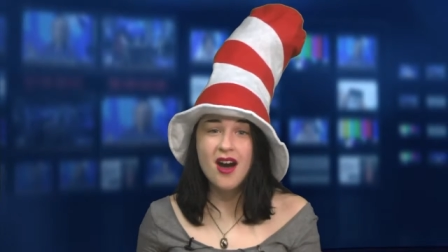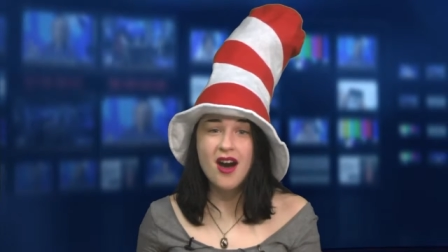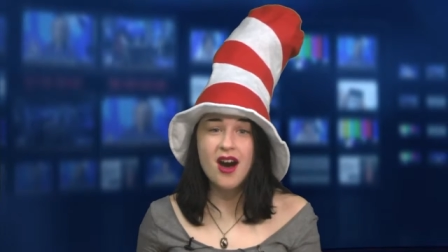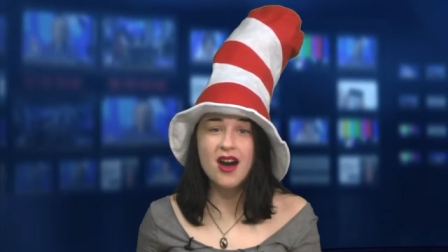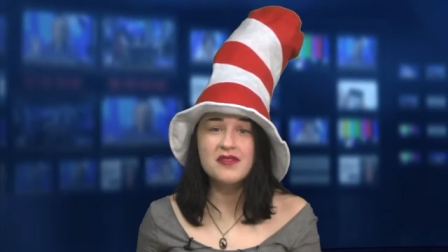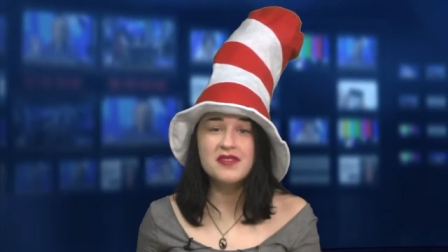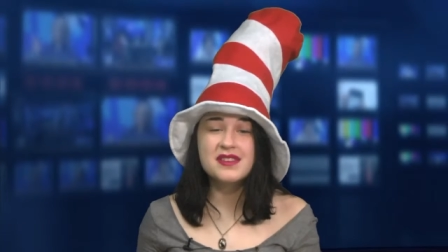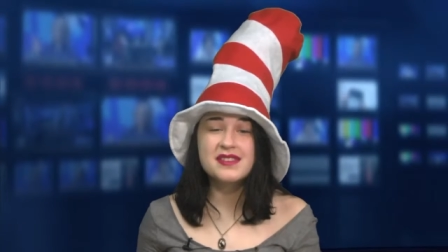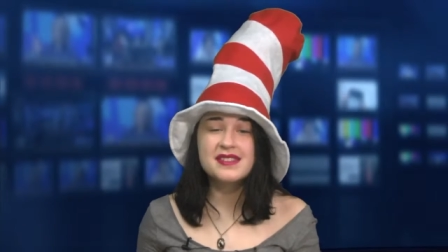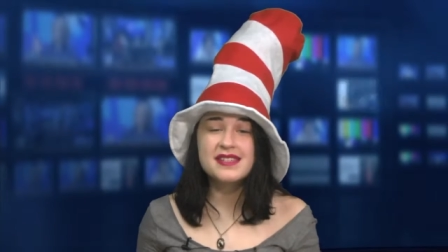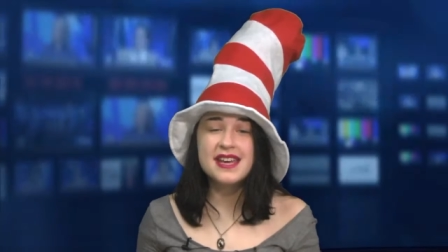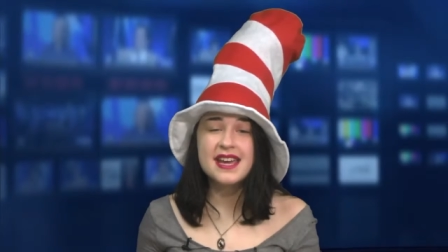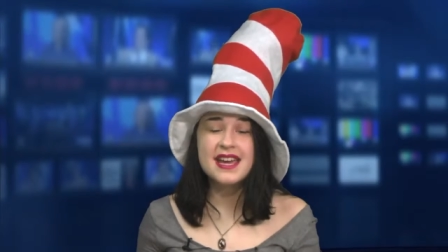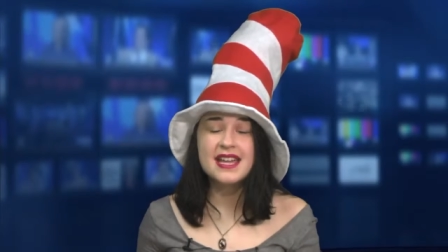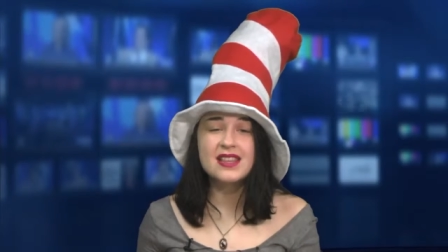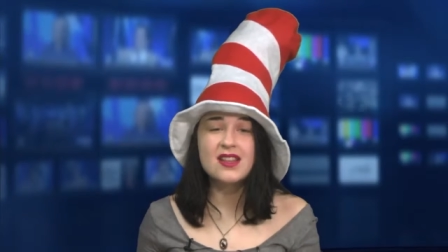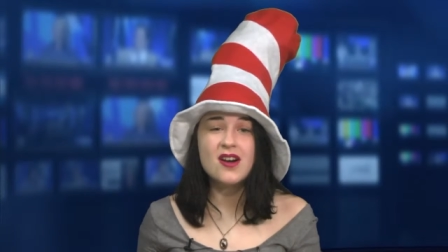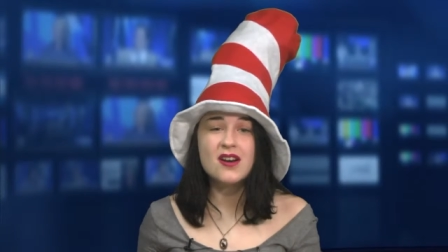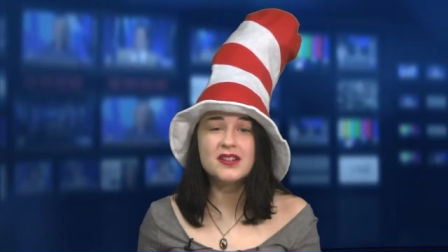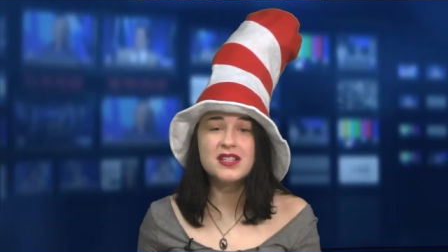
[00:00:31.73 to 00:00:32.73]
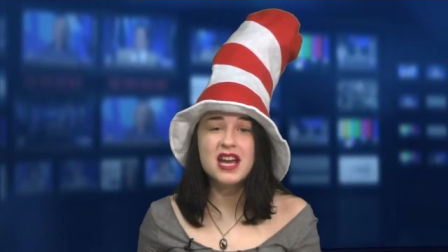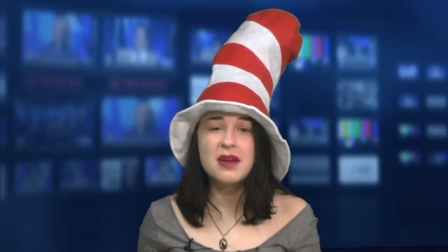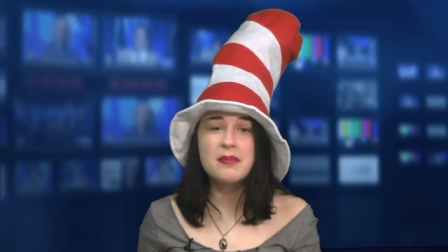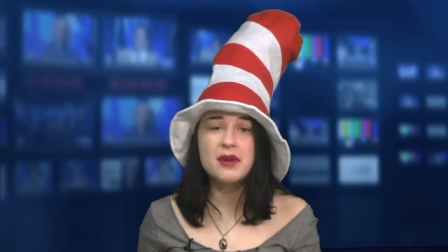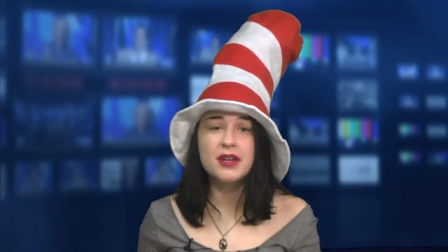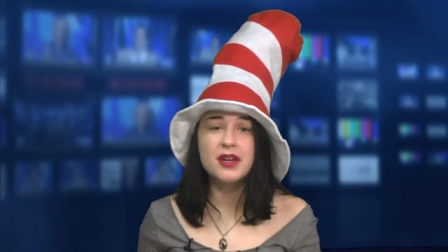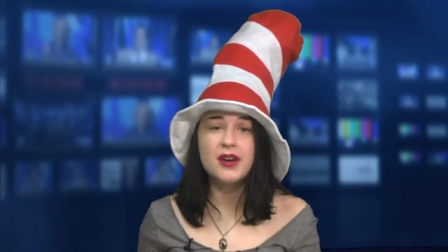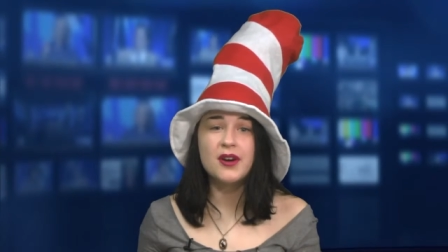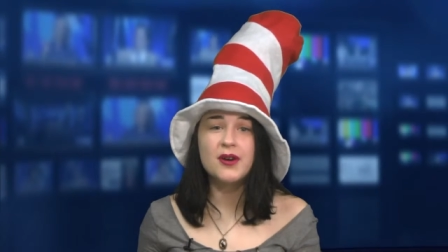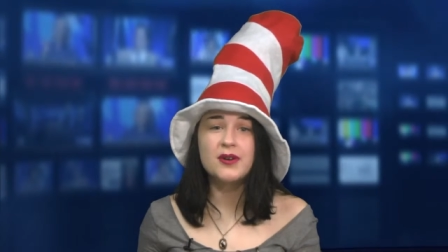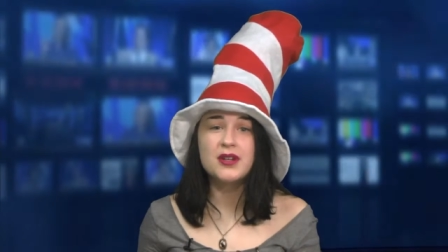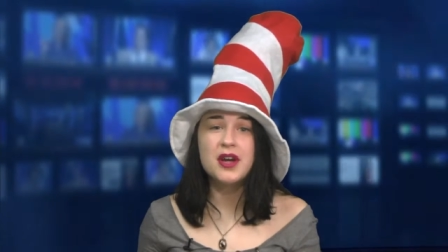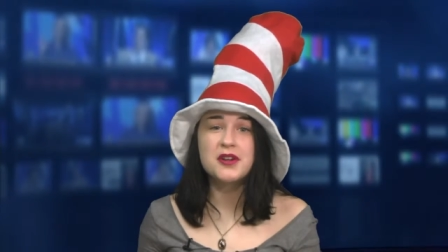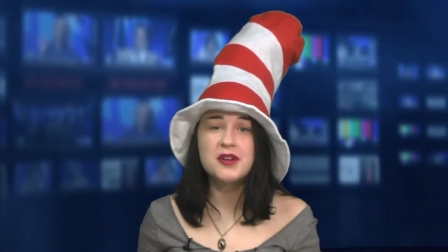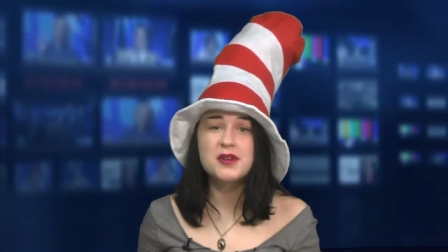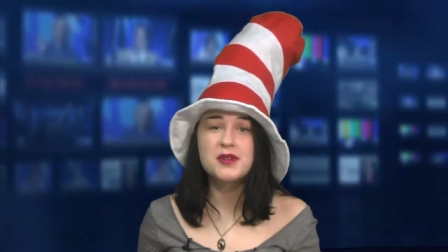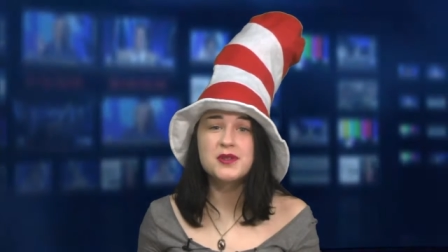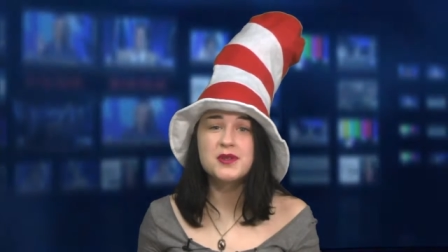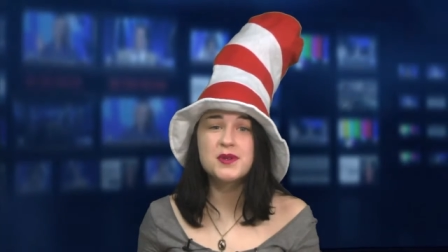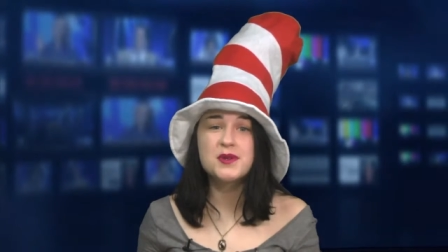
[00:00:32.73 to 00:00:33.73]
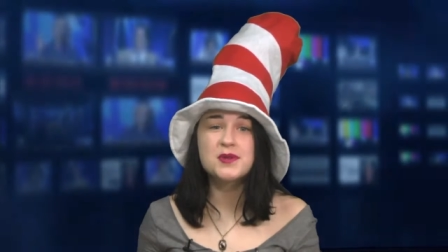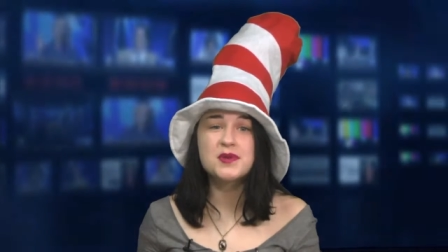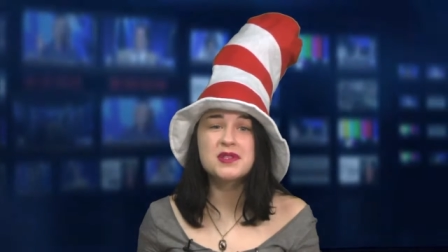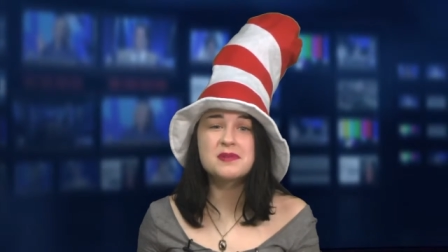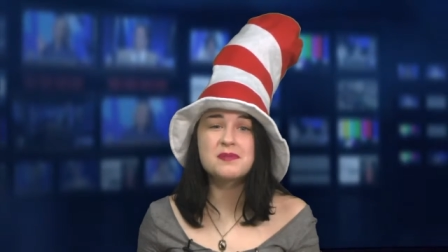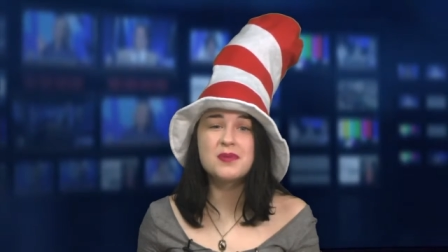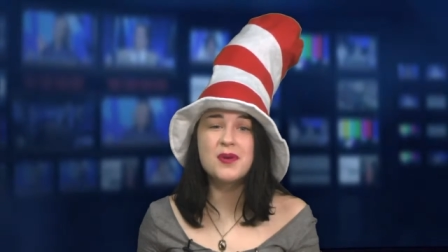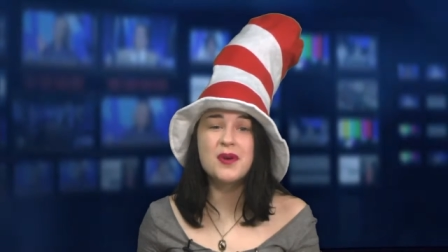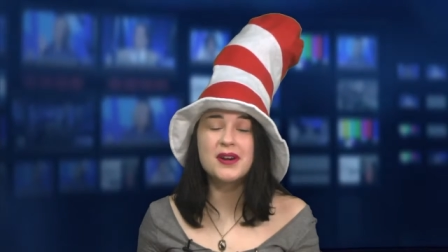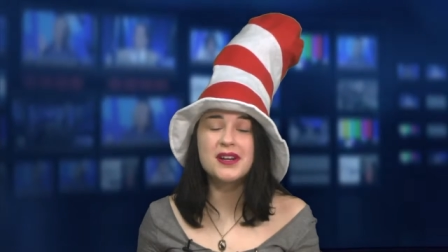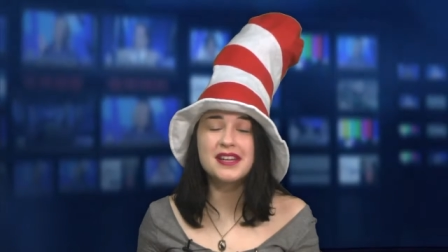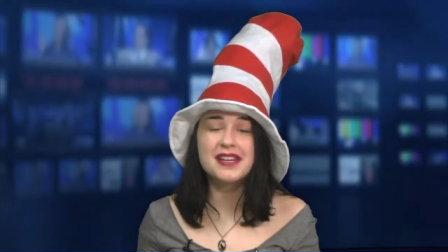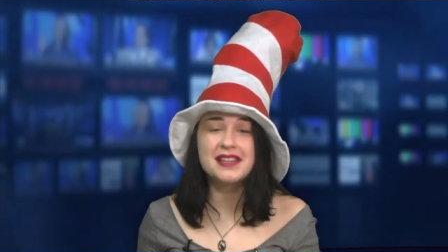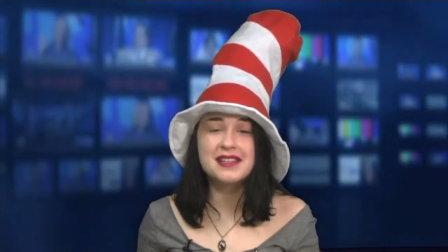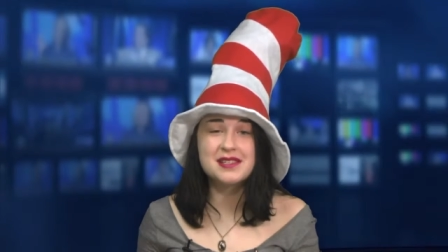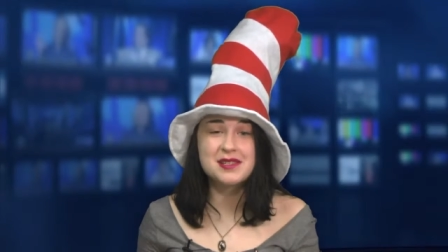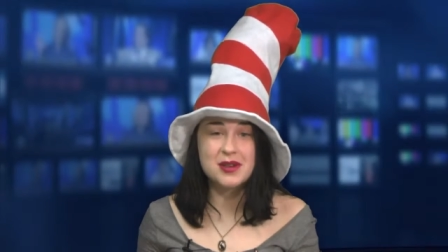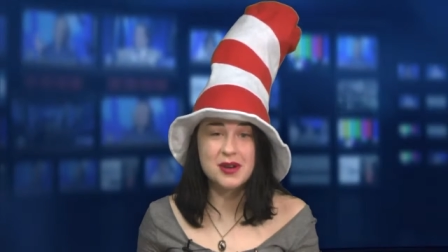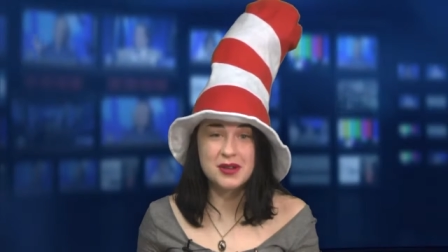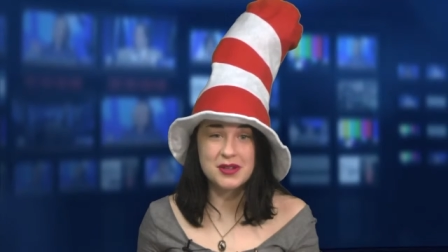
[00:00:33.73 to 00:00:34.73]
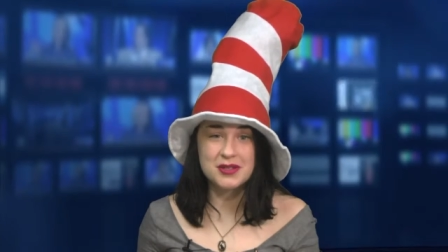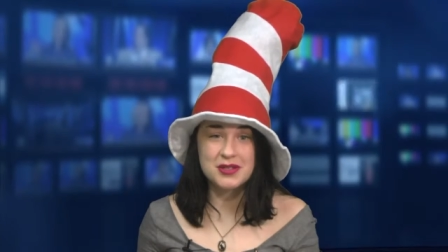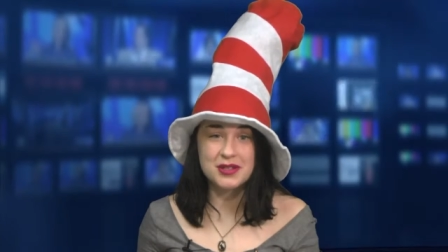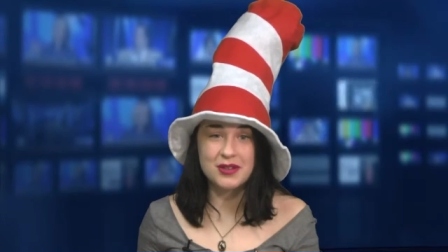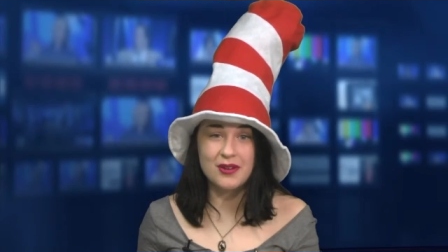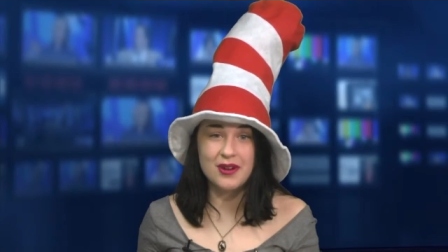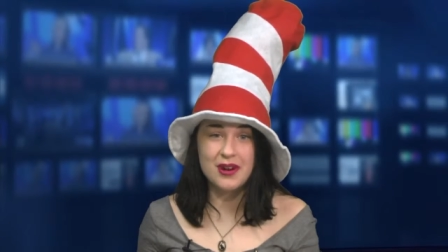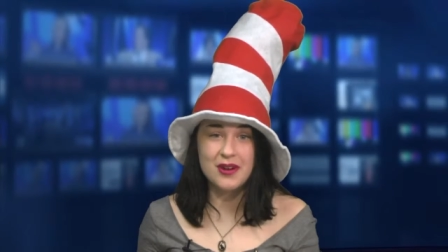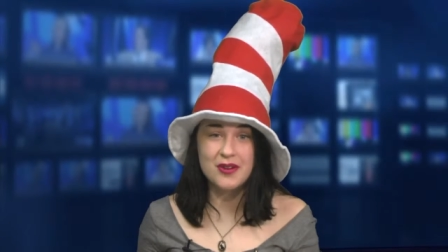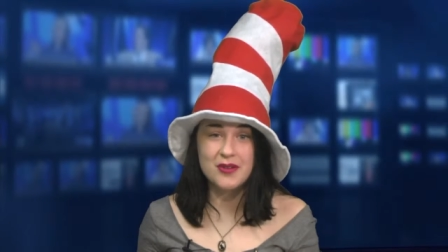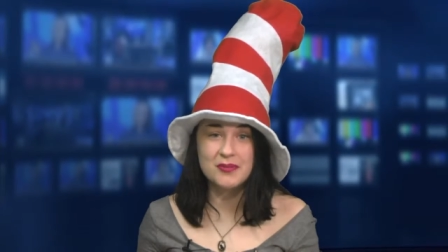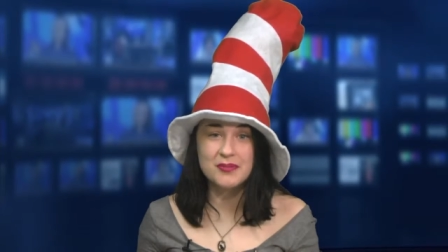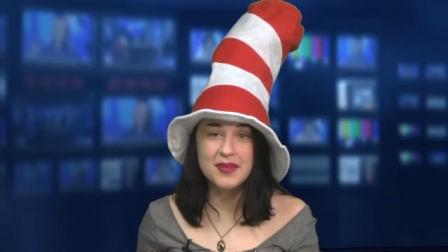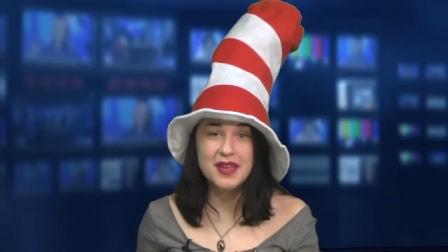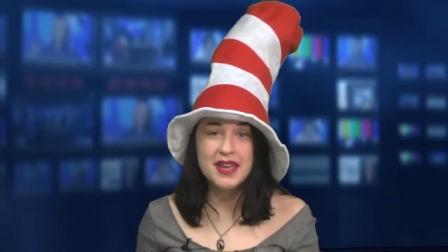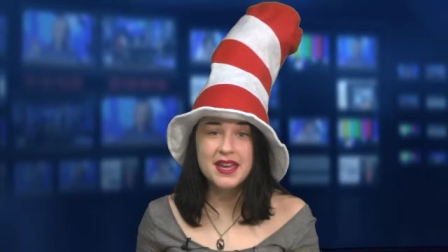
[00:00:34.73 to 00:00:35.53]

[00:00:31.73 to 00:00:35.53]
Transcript: On this day, a long time ago, Dr. Seuss was born and he started to grow.